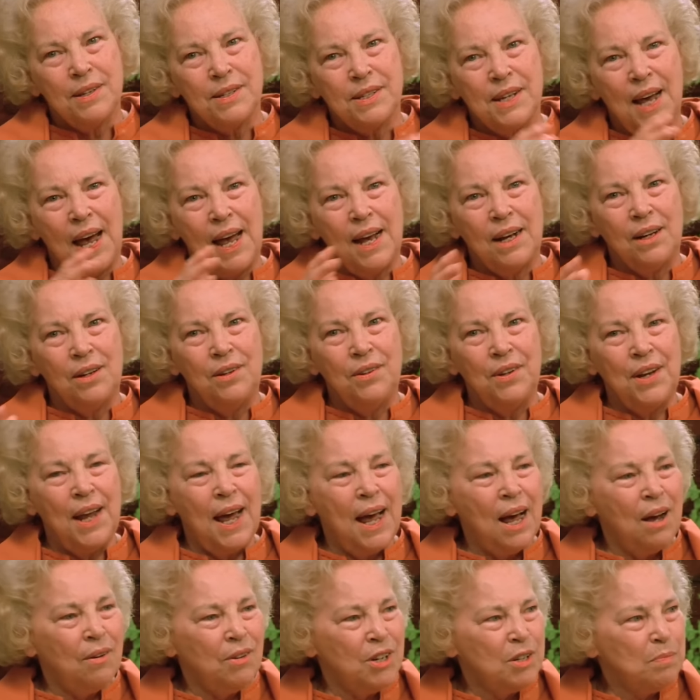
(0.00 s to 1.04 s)
cycle
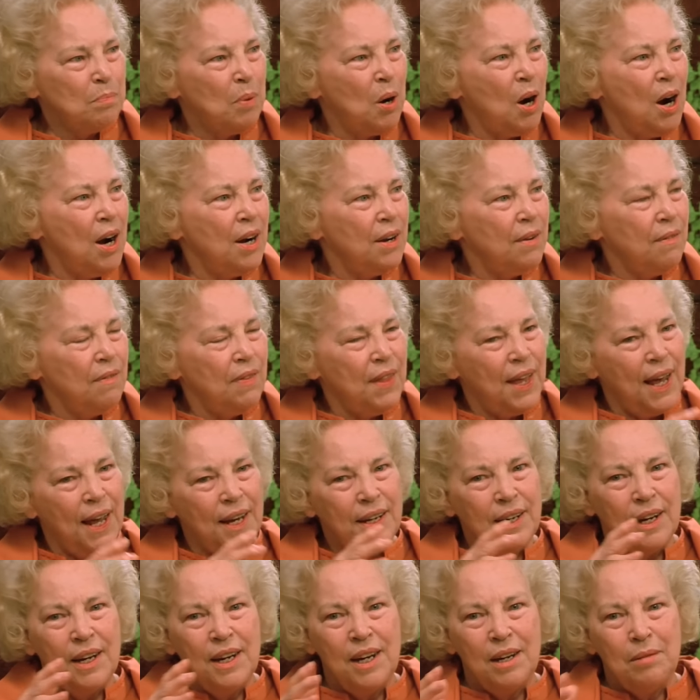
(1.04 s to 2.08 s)
now is part of that.
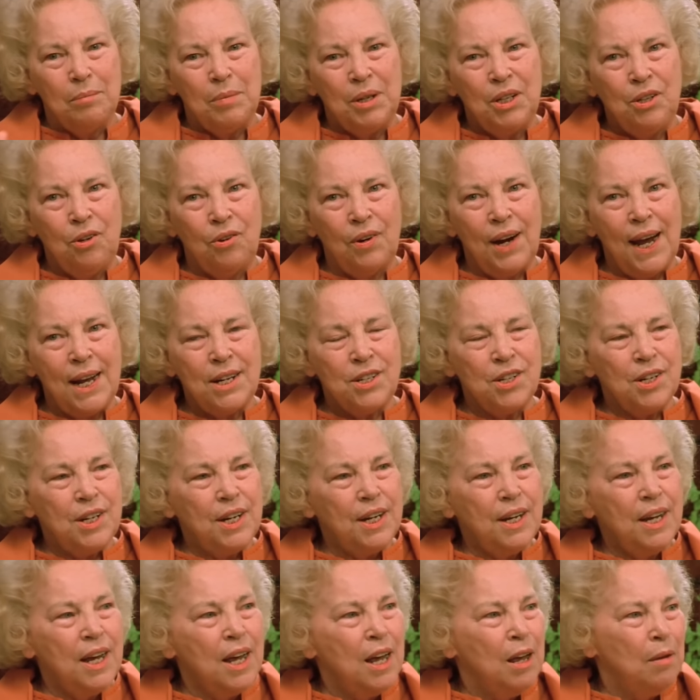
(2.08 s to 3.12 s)
But
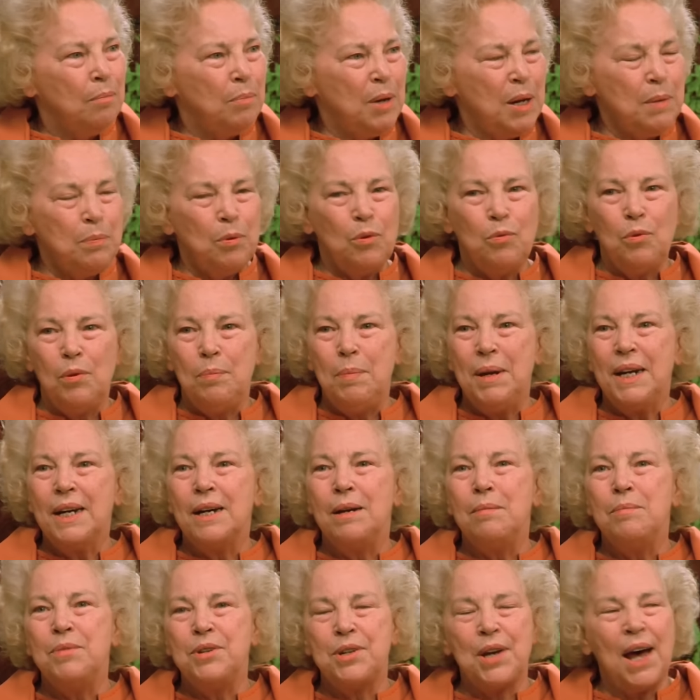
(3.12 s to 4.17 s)
gradually, people will
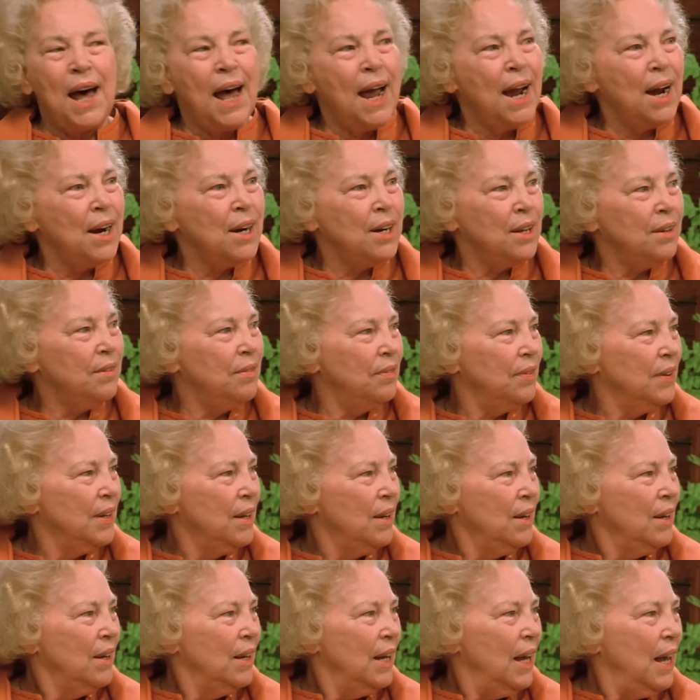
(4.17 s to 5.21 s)
become tired of
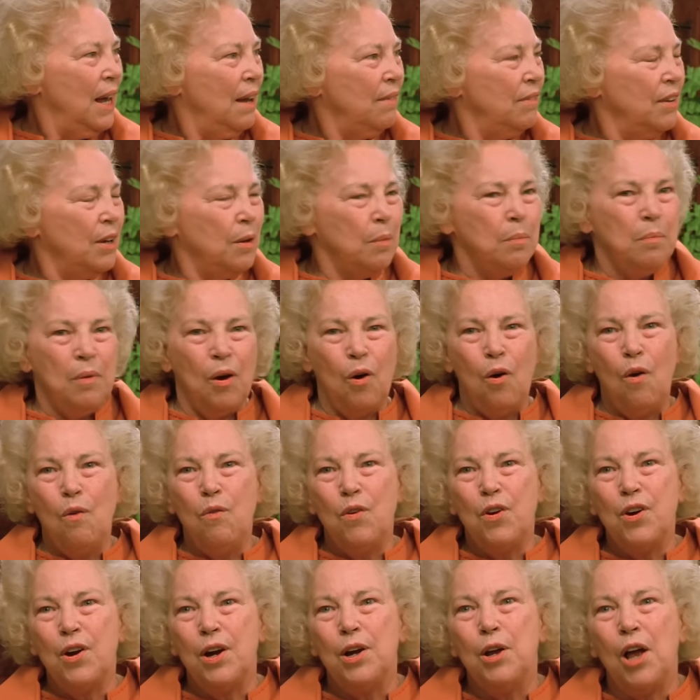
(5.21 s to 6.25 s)

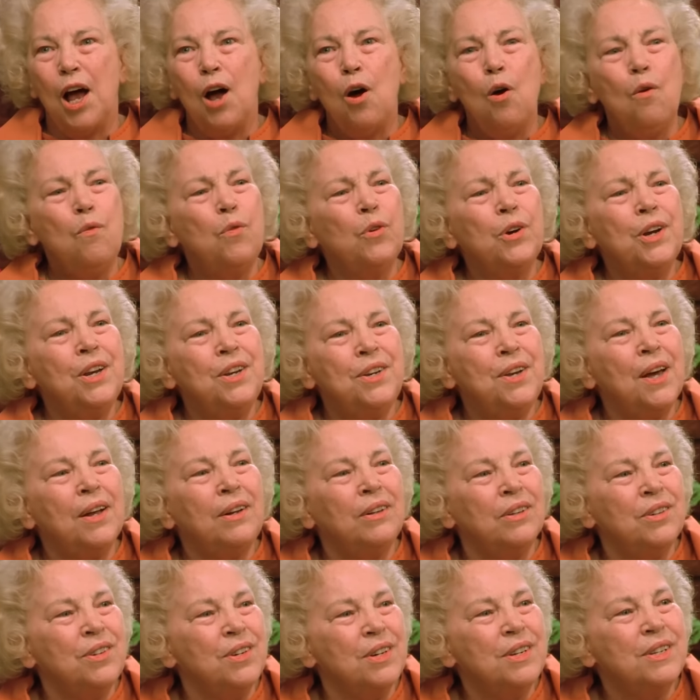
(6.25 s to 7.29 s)

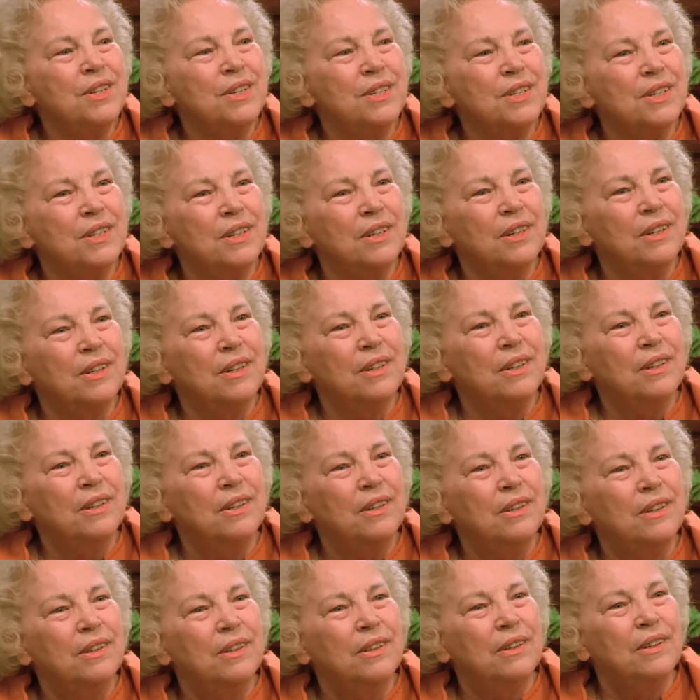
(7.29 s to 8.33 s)
overindulgence.
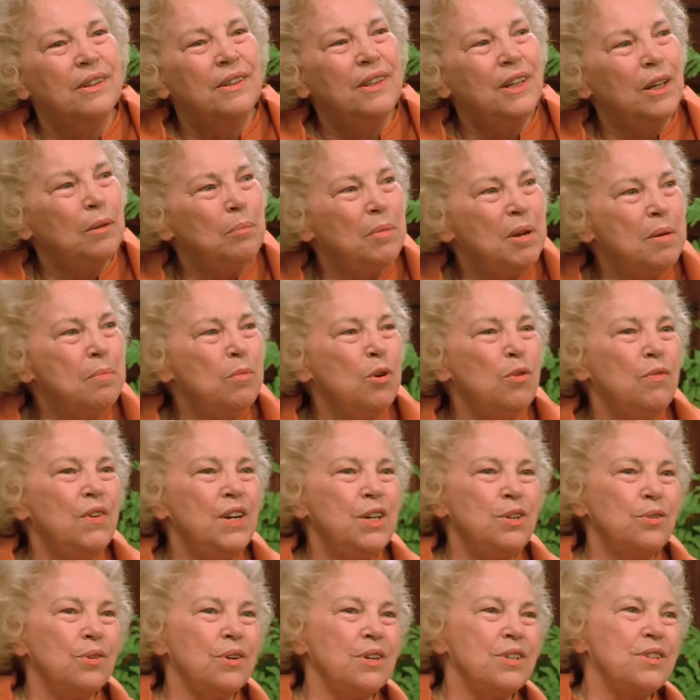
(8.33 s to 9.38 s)
They'll be moving
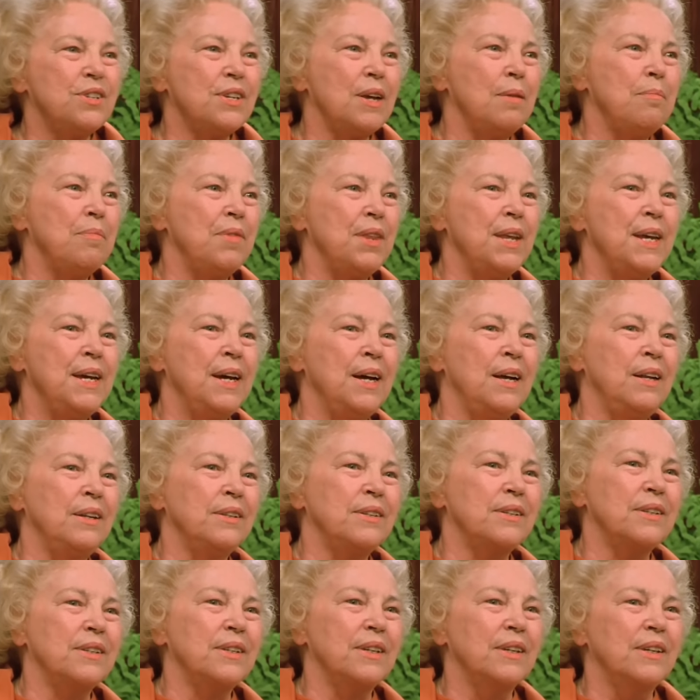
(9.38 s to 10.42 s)
towards something
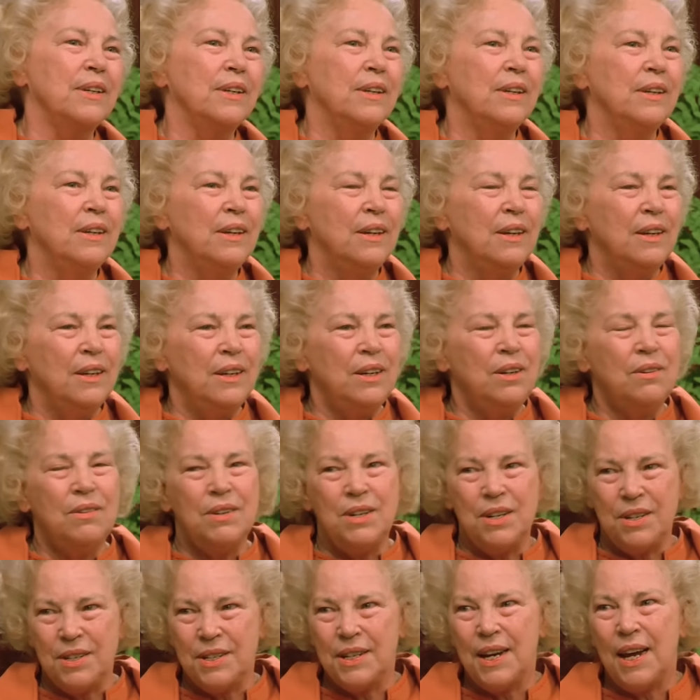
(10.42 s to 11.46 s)
else. You
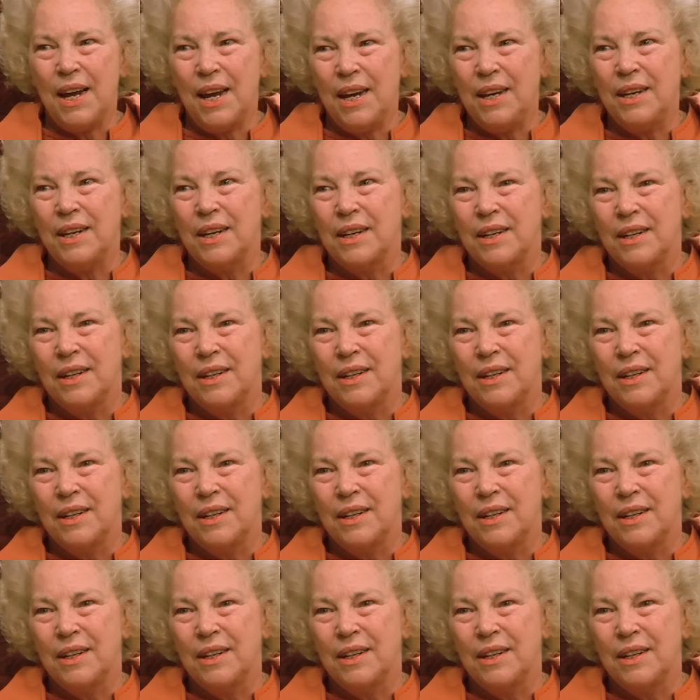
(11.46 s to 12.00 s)
understand?